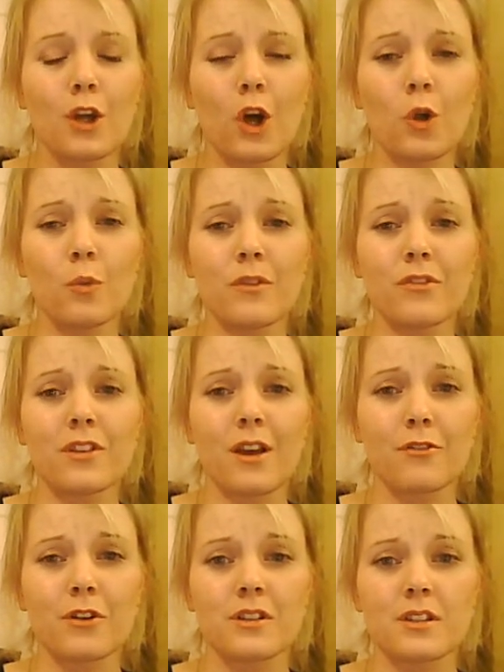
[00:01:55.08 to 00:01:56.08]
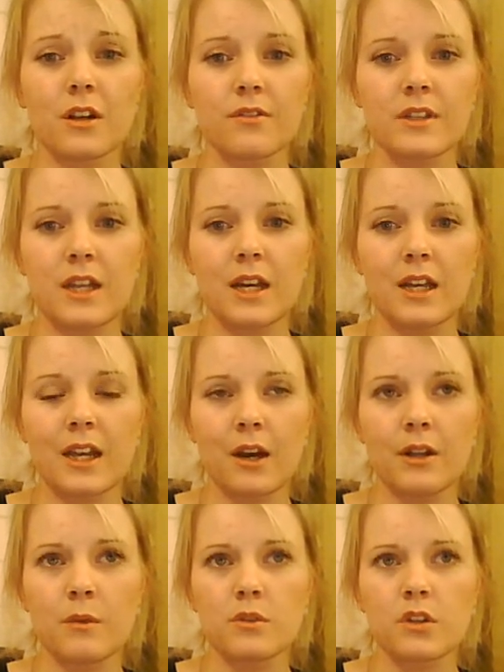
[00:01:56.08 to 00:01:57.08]
goal we've set for ourselves there. Now,
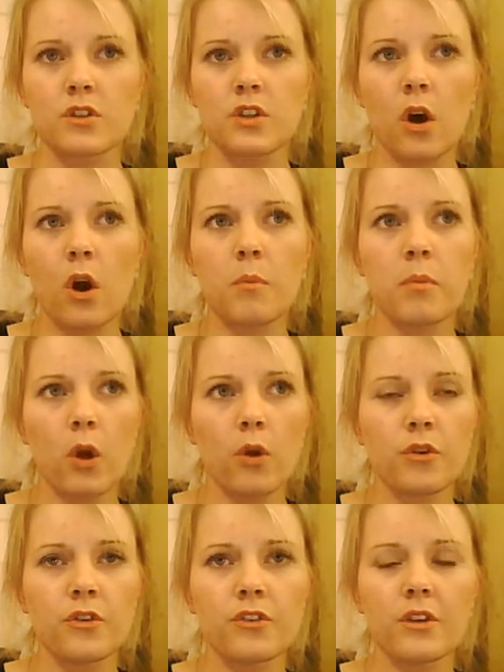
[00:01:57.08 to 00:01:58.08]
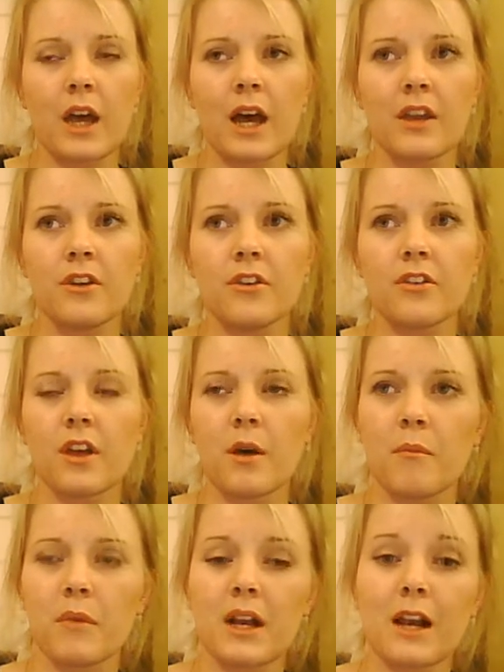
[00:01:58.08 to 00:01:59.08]
it was a dark blonde, and
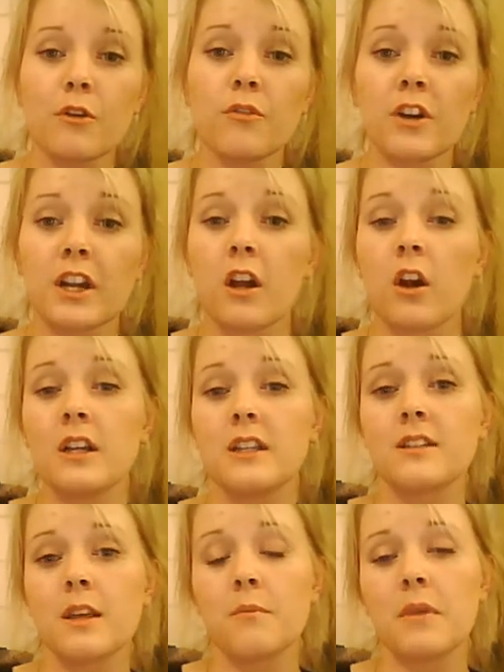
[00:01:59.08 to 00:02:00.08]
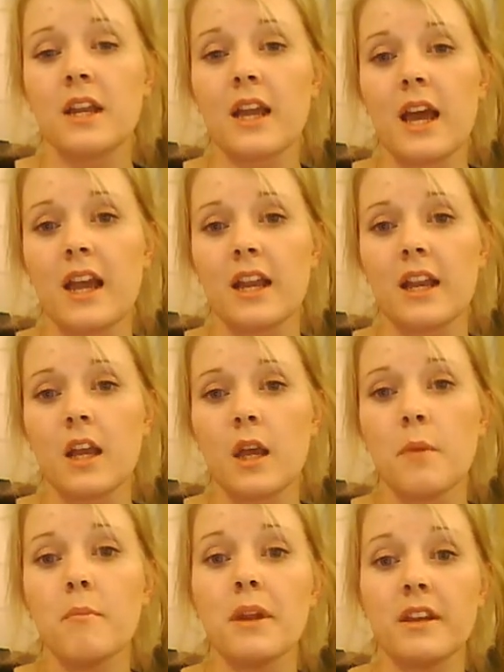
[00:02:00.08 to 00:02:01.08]
Clairol very kindly sent me a
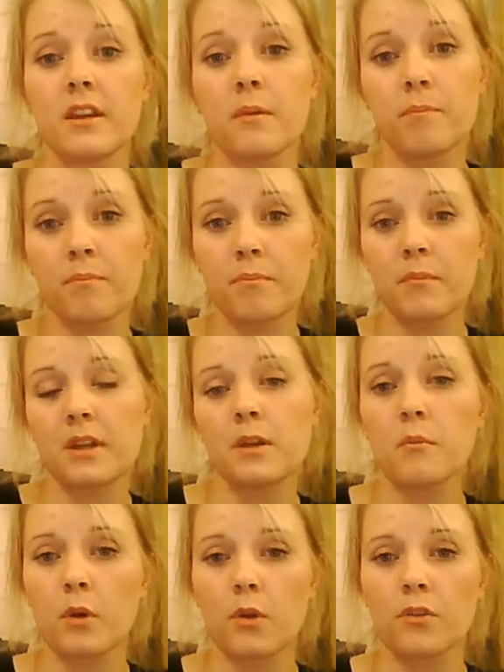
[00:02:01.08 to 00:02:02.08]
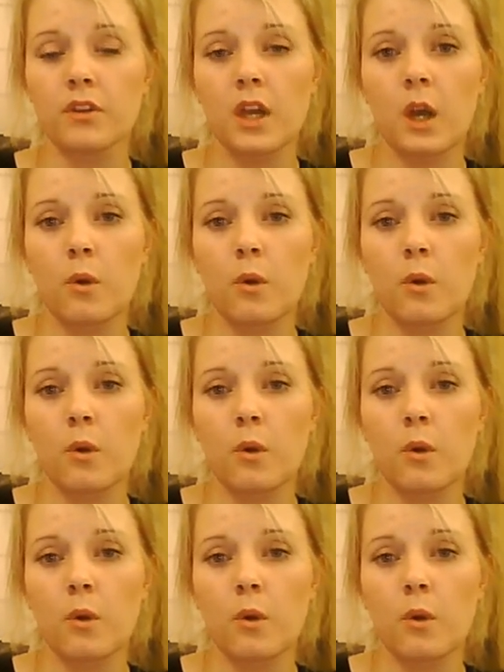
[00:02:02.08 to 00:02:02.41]
medium blonde,